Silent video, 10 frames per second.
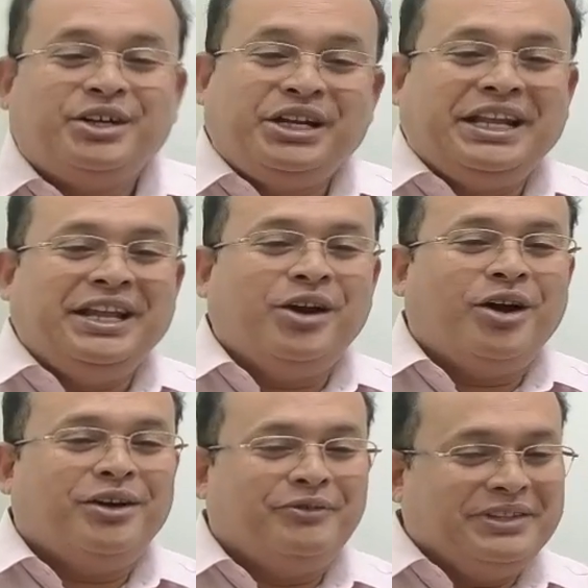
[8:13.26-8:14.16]
tea
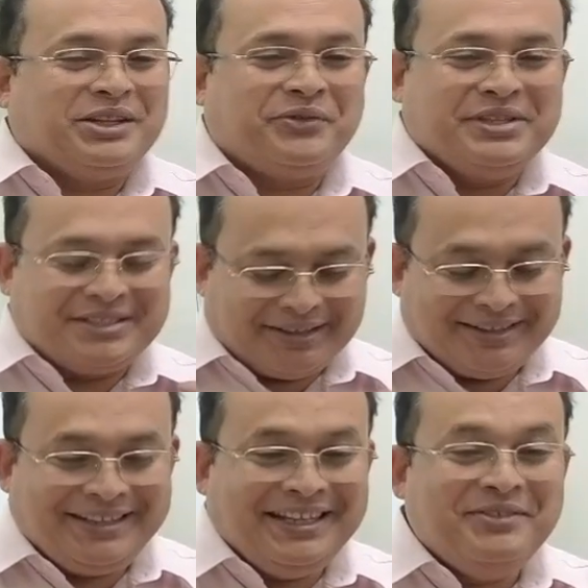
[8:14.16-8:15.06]
with Rafi Sir,
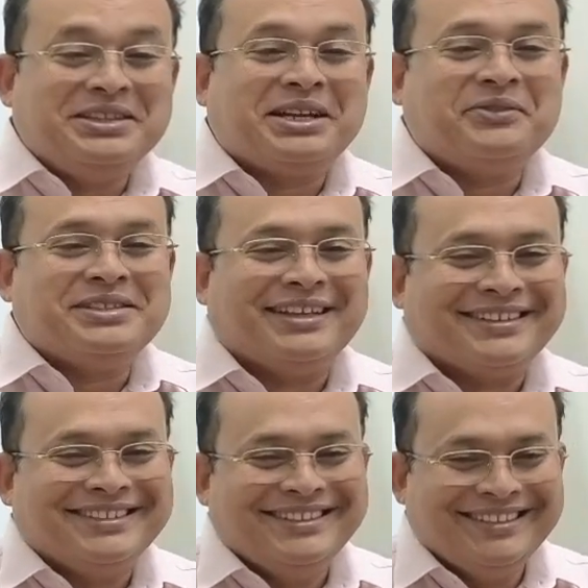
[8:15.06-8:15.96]
tea with Rafi Sir.
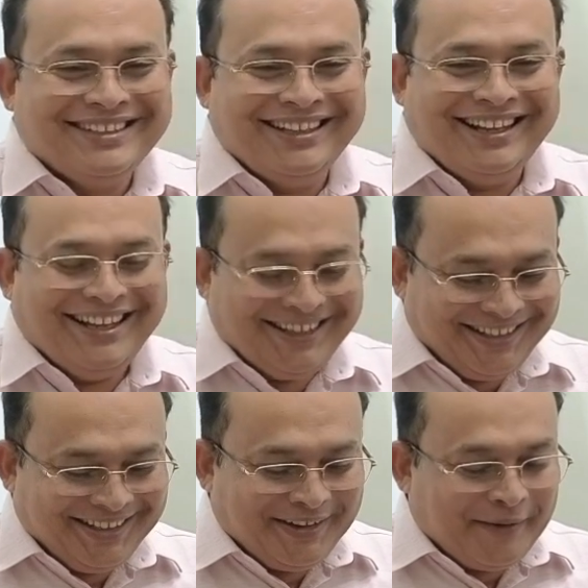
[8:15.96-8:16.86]

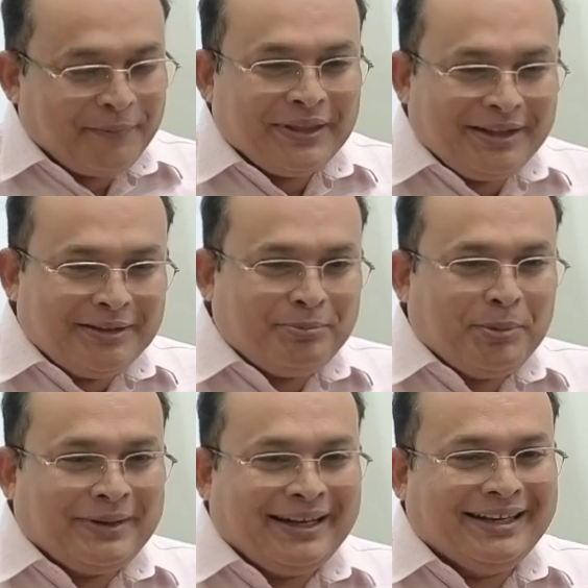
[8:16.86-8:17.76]
People
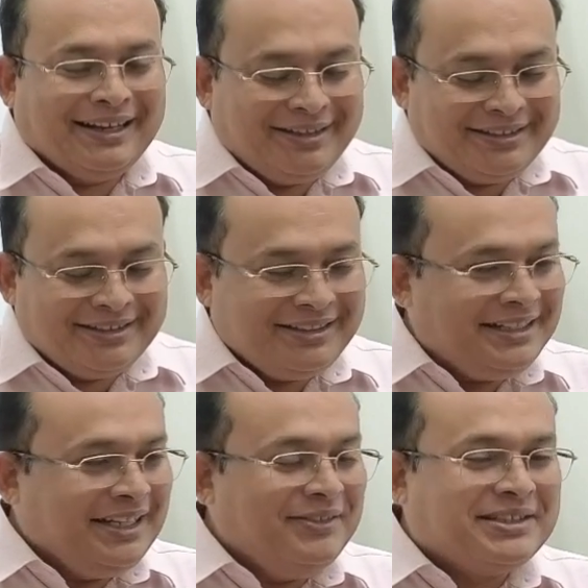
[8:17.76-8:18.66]
telling na
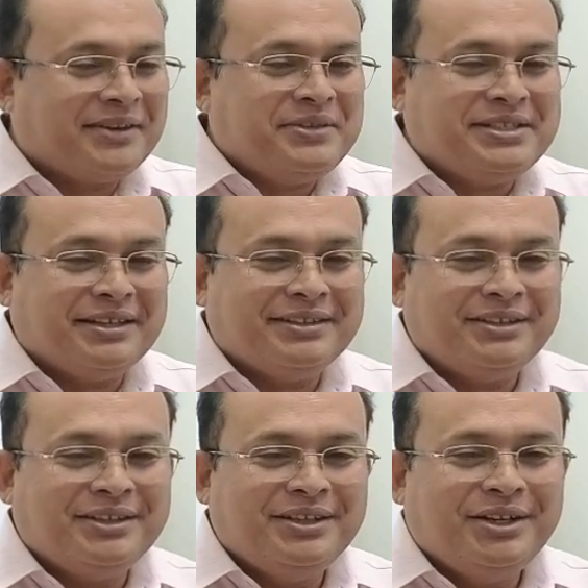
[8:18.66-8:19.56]
tea with Rafi Sir,
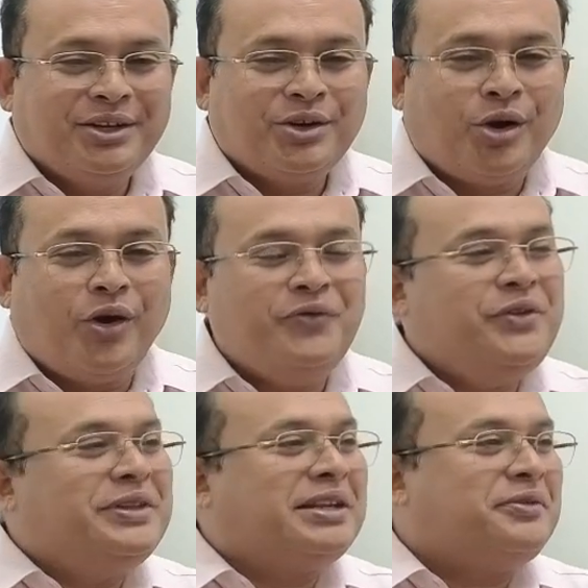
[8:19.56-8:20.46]
coffee
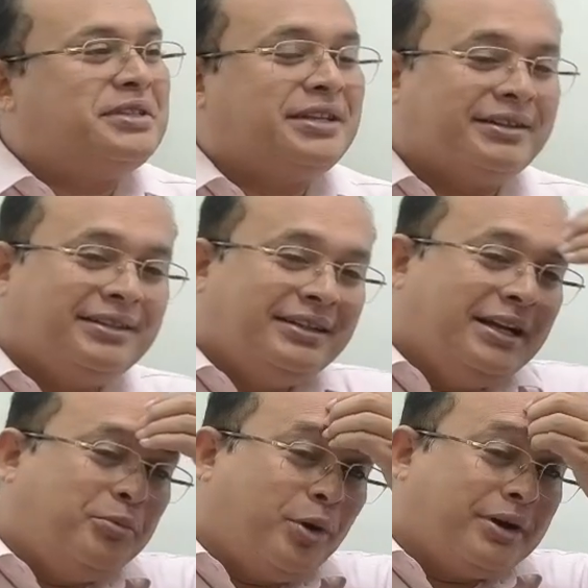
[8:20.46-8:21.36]
with Rafi Sir, a
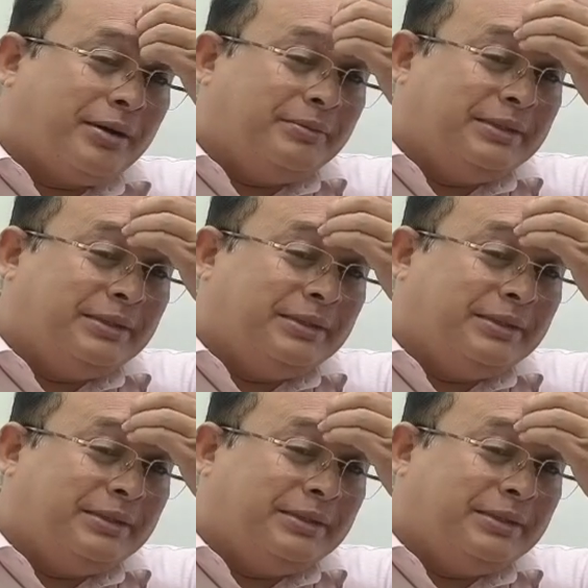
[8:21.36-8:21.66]
program